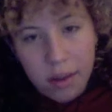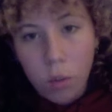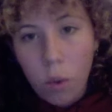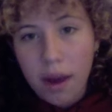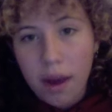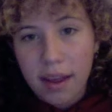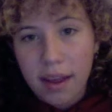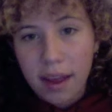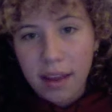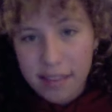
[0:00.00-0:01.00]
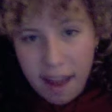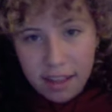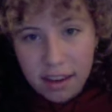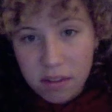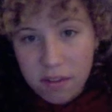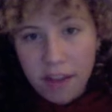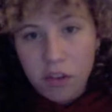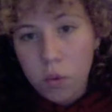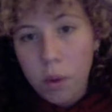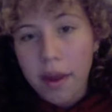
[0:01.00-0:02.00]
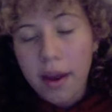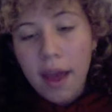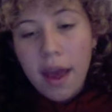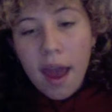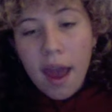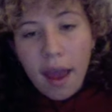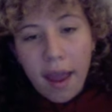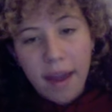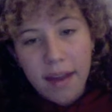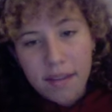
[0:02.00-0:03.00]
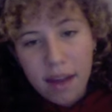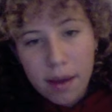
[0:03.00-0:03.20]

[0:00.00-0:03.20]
What exactly defines a woman? And